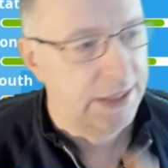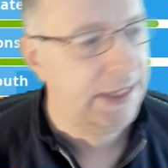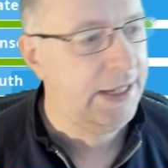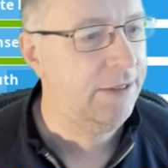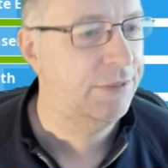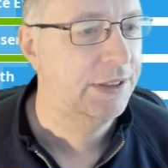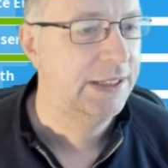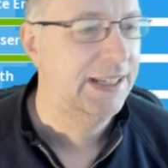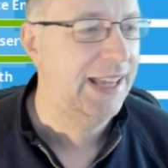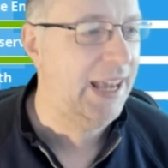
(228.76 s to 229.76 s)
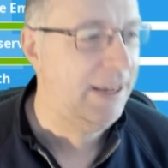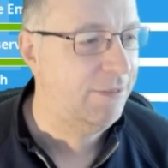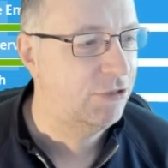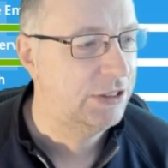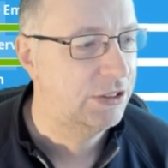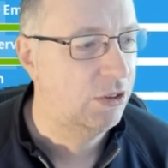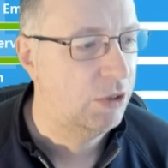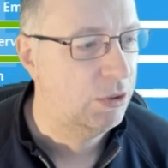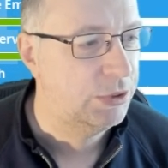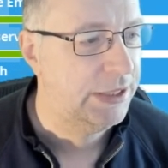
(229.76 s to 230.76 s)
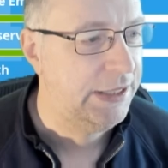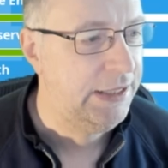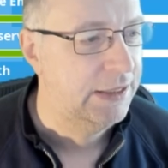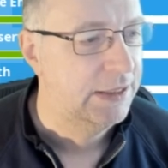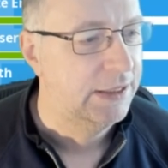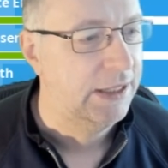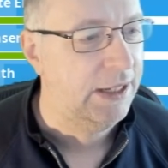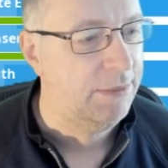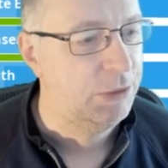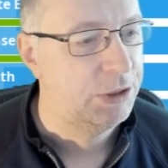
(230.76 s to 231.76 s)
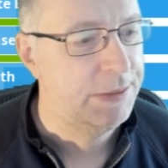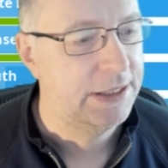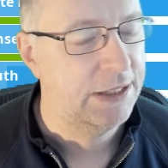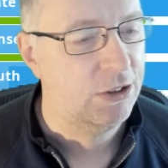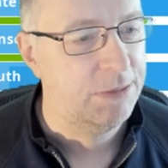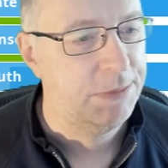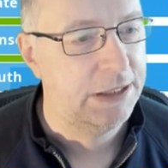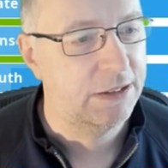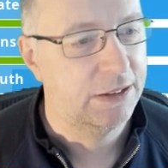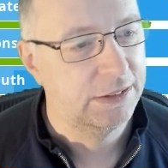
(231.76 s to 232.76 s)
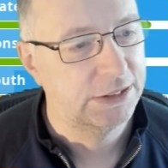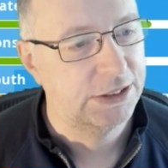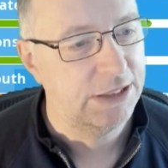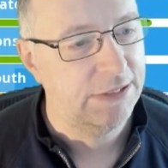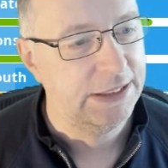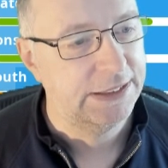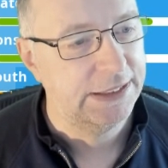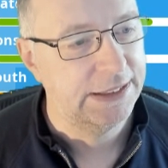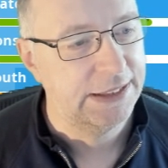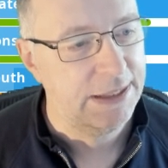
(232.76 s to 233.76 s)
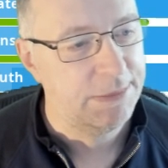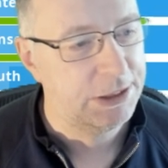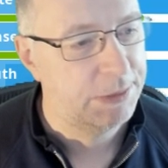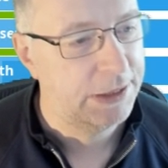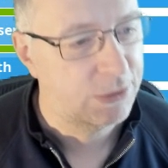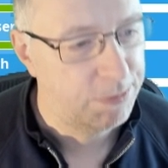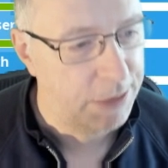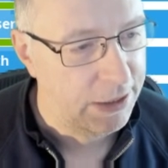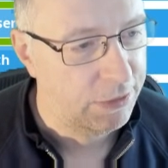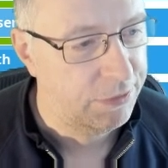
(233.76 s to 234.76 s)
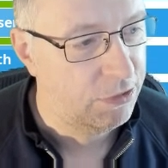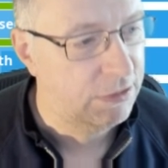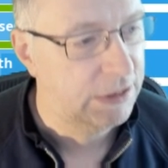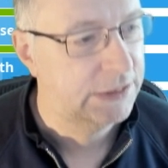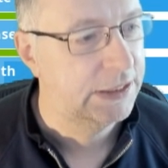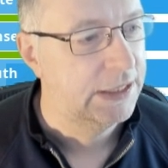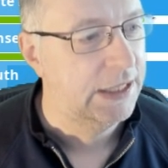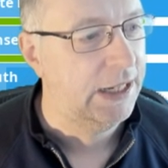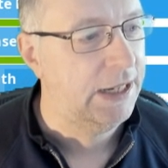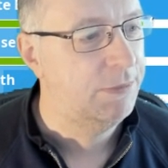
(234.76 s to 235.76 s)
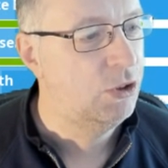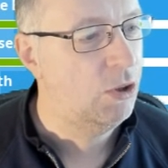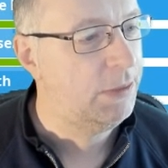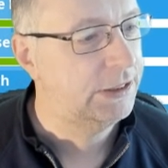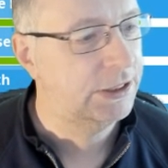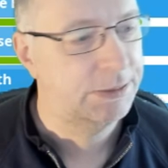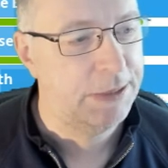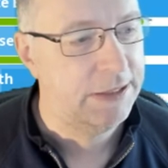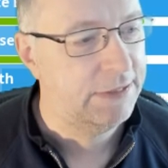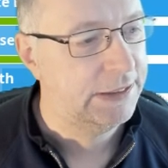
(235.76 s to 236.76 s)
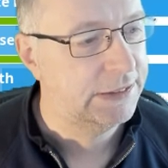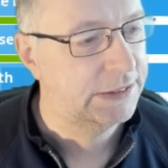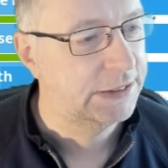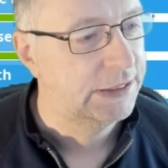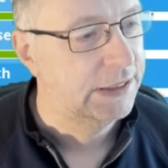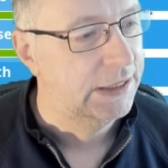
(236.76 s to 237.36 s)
they have average loyalty, which means they're not going to be generating that much political power for us, not much experience,